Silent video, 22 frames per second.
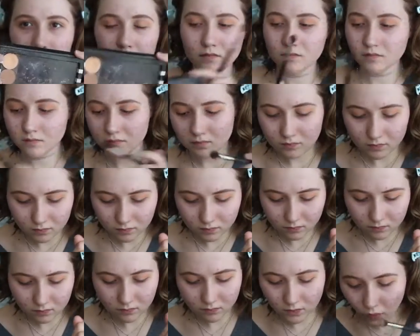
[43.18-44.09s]
in the shade
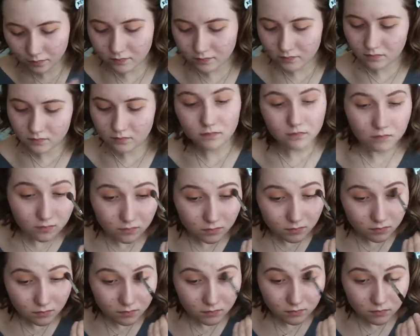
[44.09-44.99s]
Peach
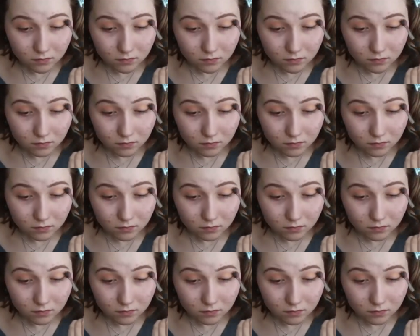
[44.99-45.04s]
Smoothie